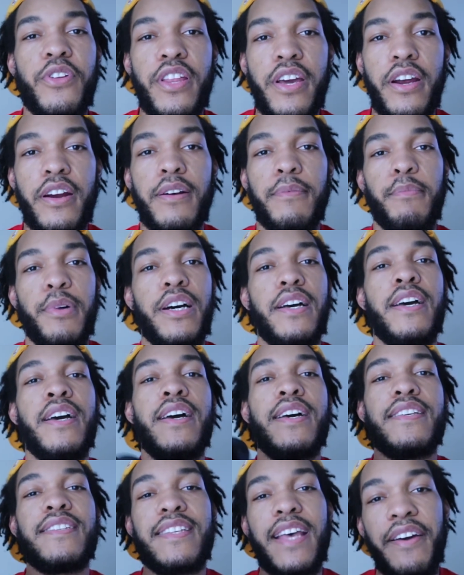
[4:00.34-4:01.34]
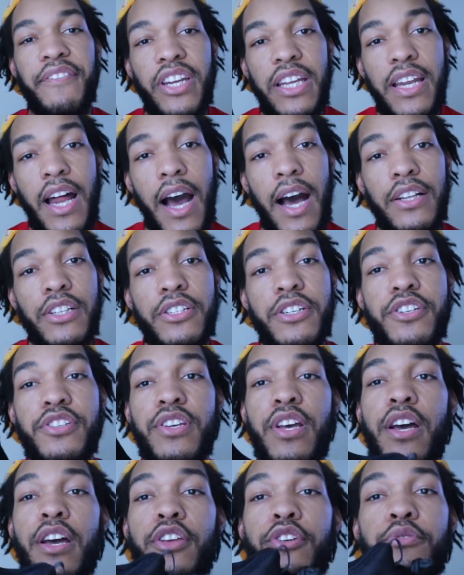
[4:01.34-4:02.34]
there. But $70,
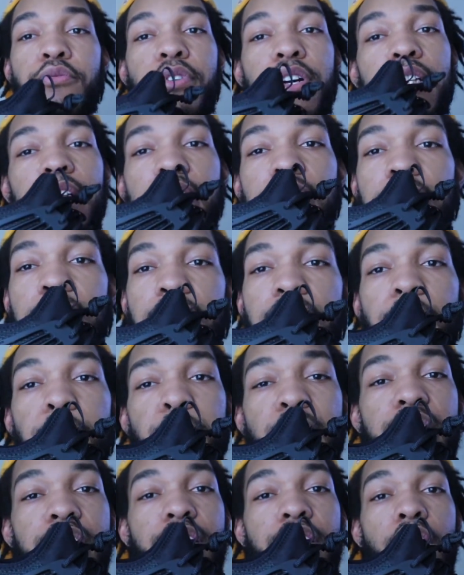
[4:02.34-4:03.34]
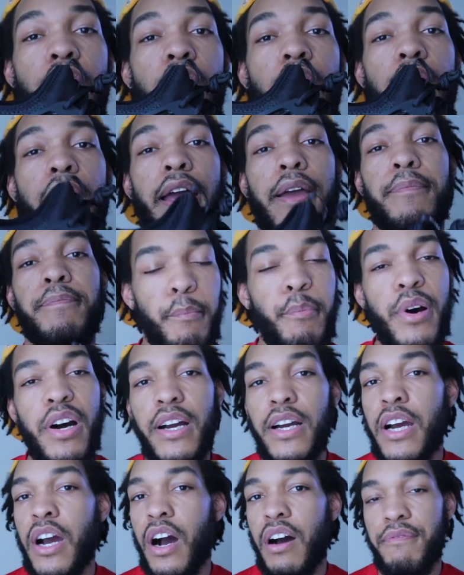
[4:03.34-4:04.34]
you really can't beat it, all right?
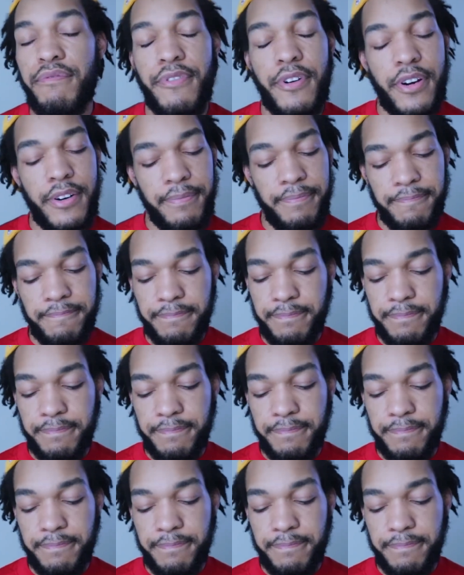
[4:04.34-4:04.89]
But comfort.